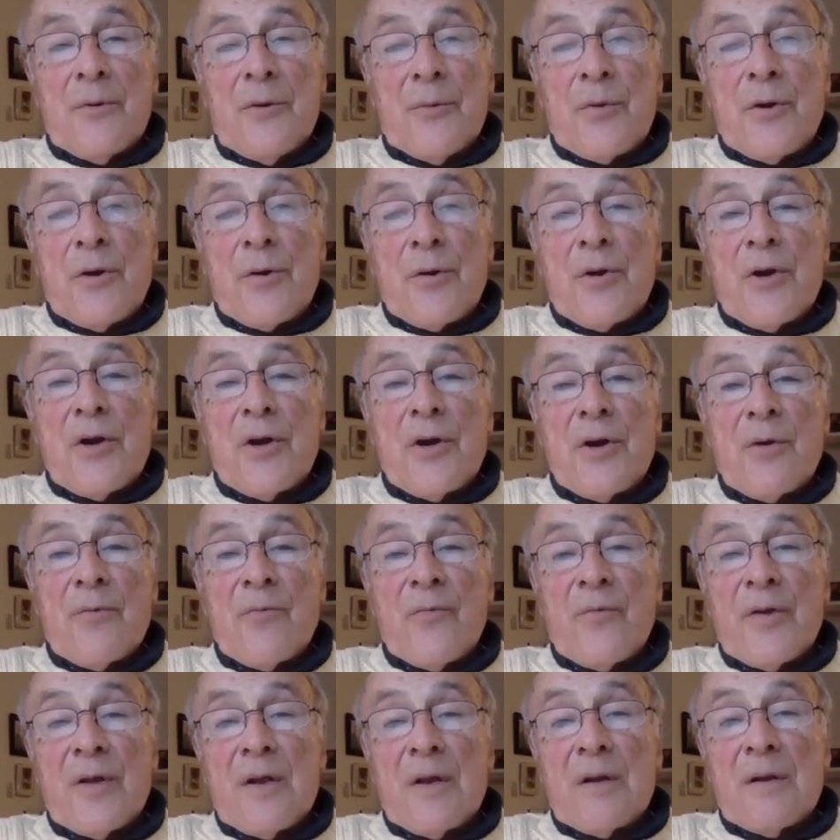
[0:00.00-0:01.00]
period
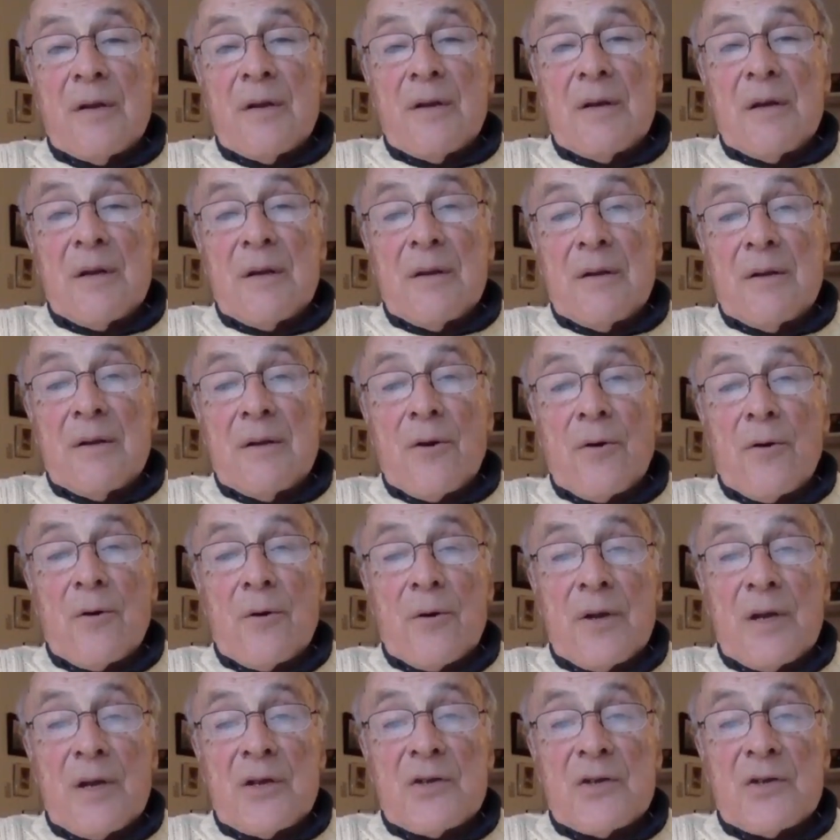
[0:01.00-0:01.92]
of the early